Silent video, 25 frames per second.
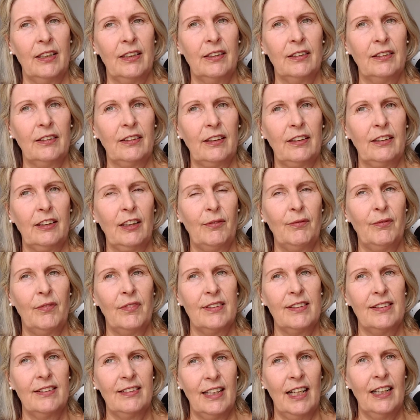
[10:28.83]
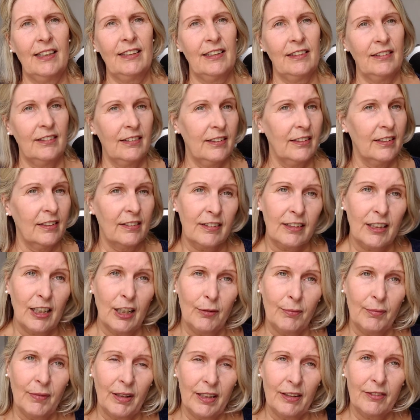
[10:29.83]
Some sad incidents
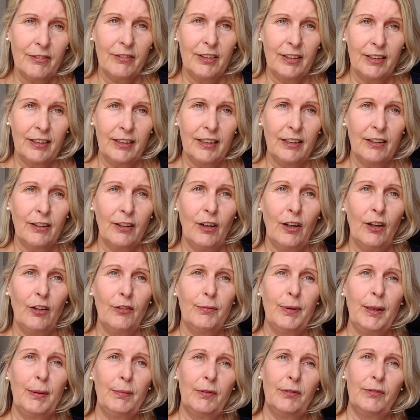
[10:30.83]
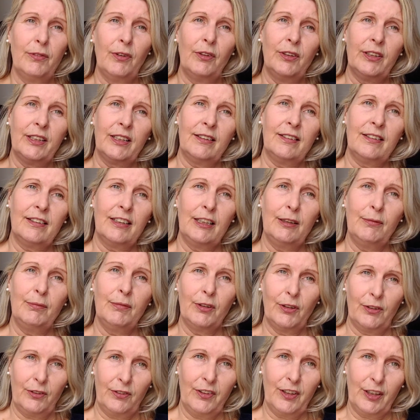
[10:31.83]
come every year of people falling asleep
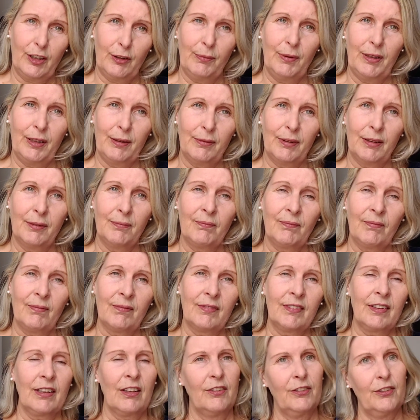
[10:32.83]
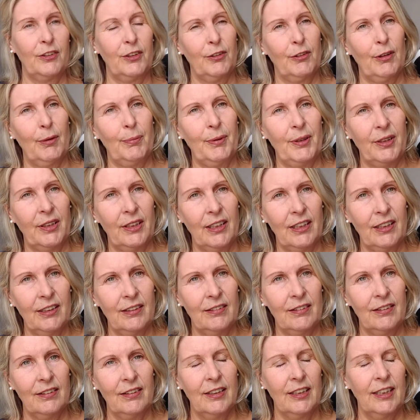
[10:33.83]
nursing a baby. So you're up at
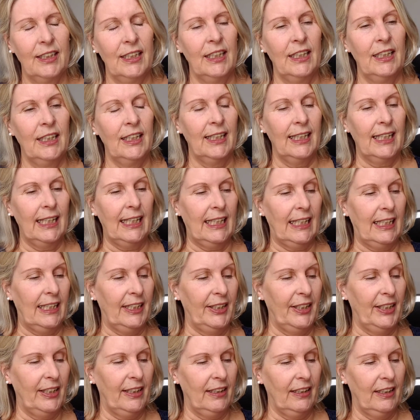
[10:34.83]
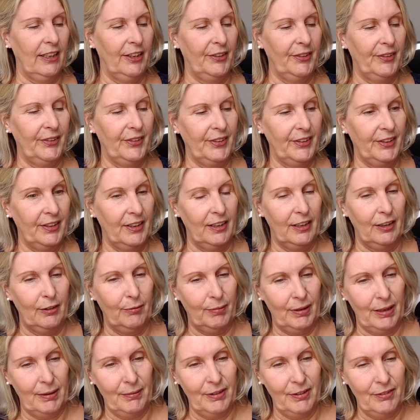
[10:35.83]
night and
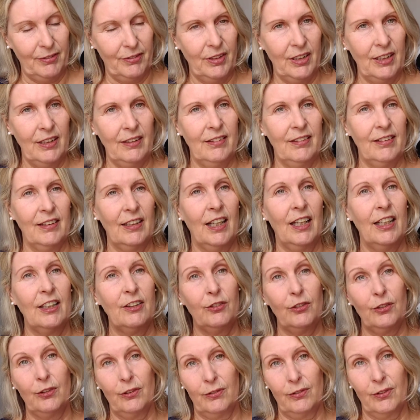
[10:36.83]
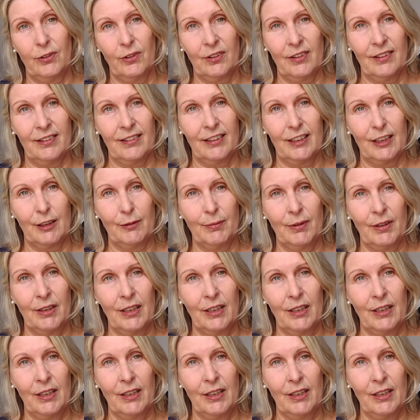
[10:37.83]
baby feeds and you fall asleep.